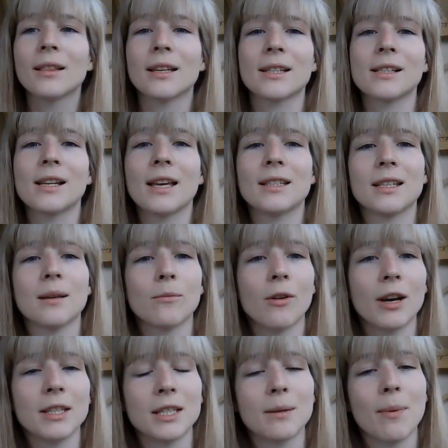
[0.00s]
This led to him
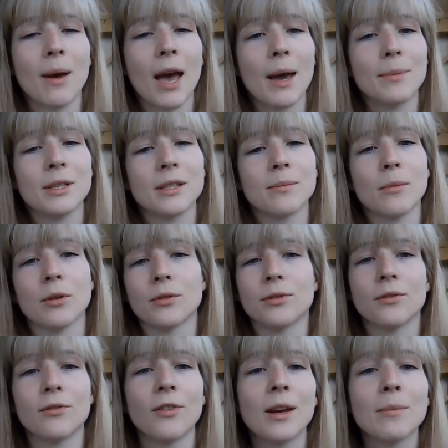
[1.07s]
writing perhaps his
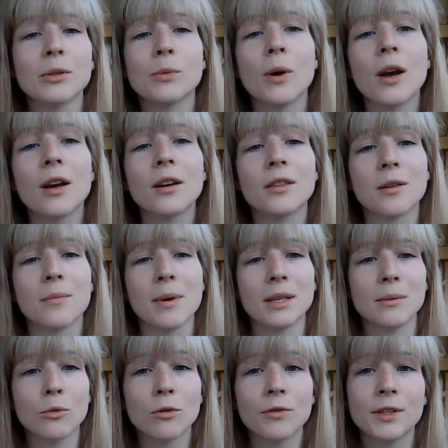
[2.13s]
most famous work, the
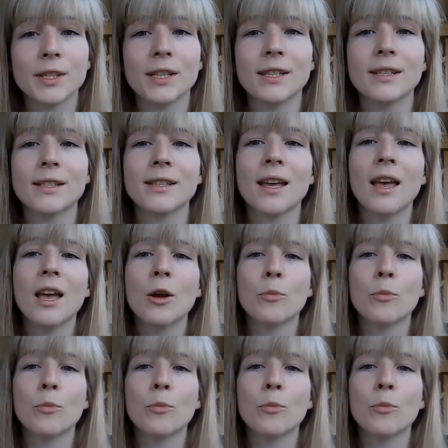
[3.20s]
Metamorphoses,